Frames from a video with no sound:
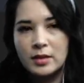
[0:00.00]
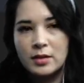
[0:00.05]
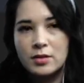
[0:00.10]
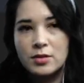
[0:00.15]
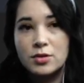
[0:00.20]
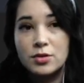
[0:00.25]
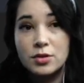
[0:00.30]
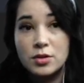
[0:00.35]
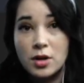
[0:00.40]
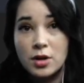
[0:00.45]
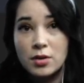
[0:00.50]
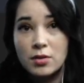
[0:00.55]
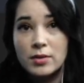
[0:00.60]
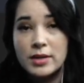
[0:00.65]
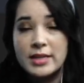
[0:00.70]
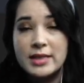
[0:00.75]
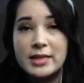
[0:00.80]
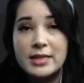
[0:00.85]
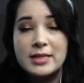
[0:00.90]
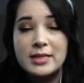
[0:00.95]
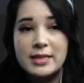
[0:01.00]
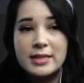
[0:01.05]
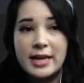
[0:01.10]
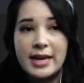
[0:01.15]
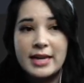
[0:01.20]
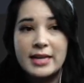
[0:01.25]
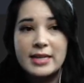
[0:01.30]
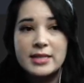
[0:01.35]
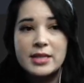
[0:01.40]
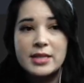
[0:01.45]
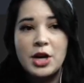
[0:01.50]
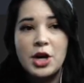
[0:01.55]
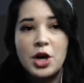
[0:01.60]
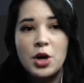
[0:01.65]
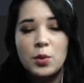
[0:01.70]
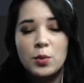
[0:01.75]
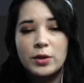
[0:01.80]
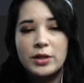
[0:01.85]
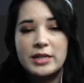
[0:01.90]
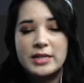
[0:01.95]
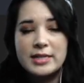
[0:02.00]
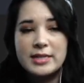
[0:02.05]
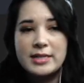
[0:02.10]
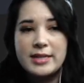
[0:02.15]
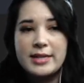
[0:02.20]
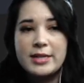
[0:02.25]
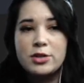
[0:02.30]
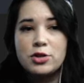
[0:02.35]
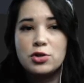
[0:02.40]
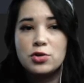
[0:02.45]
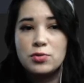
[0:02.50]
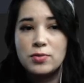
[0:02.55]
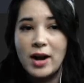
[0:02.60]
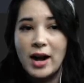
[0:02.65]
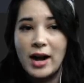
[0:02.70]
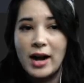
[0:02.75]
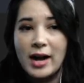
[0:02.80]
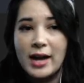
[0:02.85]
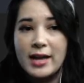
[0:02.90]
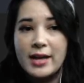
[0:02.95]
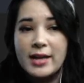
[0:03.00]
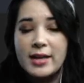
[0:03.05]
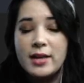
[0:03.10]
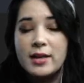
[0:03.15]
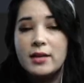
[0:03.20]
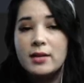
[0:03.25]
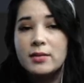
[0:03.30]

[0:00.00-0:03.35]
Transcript: So in this case, we're going to say try